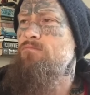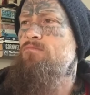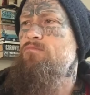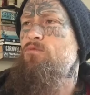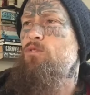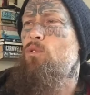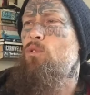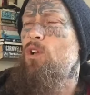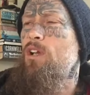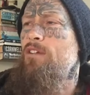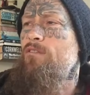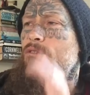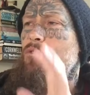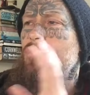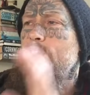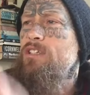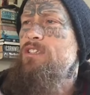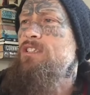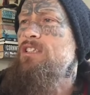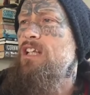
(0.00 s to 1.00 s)
for whatever
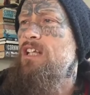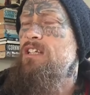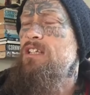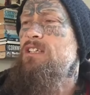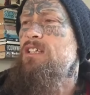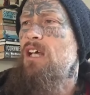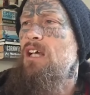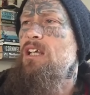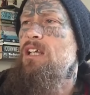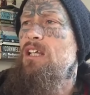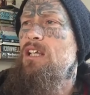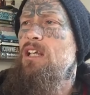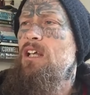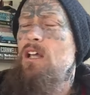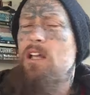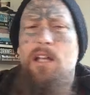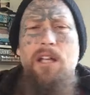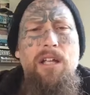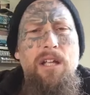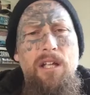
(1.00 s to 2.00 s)
reason, at the tangi,
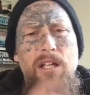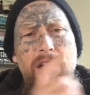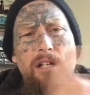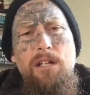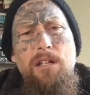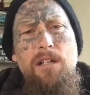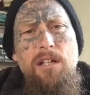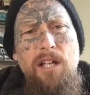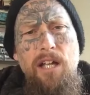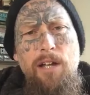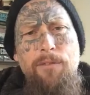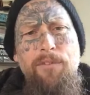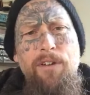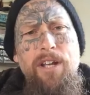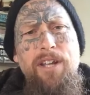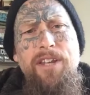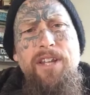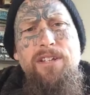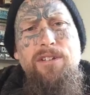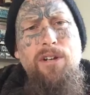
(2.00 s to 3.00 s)
a
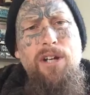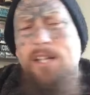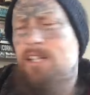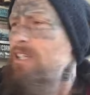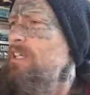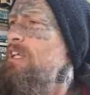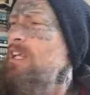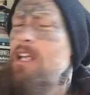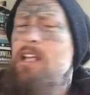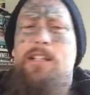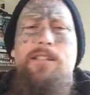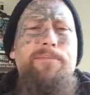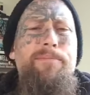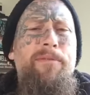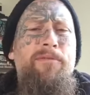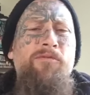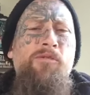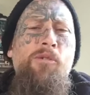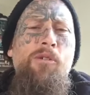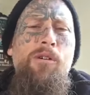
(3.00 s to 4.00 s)
fellow that died years
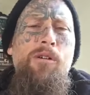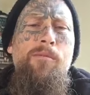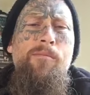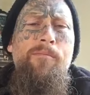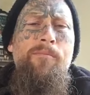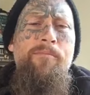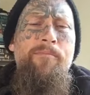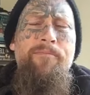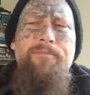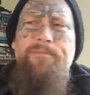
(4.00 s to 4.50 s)
before him.